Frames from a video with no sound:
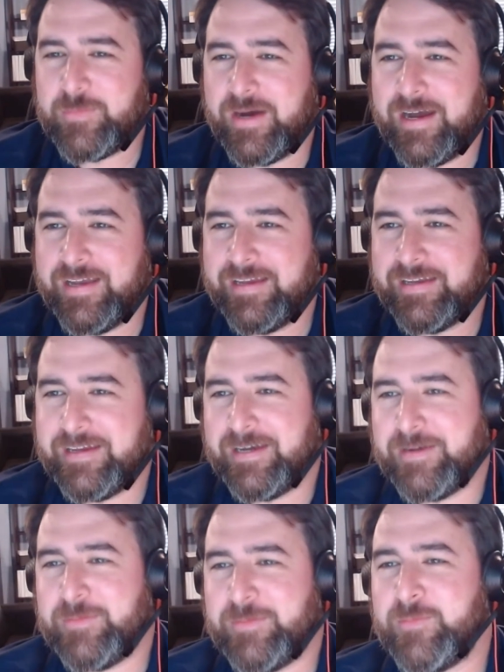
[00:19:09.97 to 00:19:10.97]
by
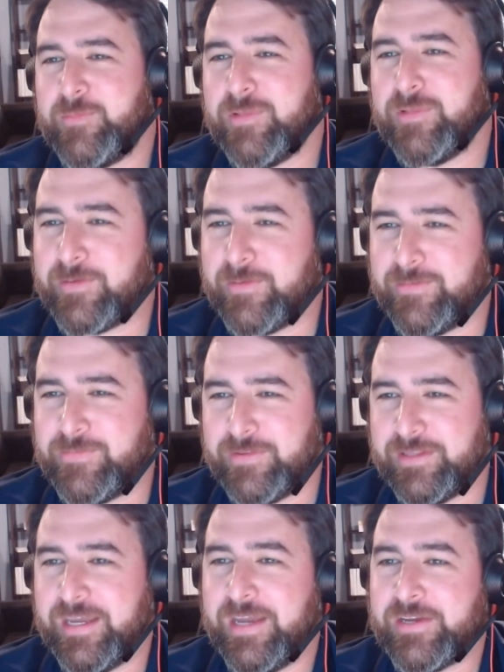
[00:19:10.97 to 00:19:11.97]
political
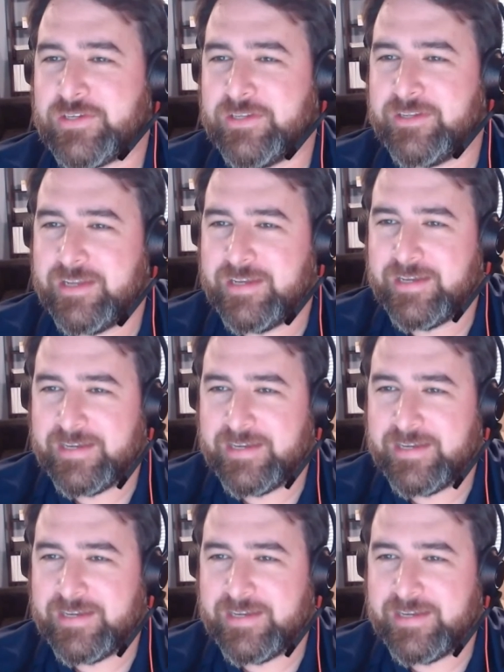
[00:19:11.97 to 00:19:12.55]
affiliation.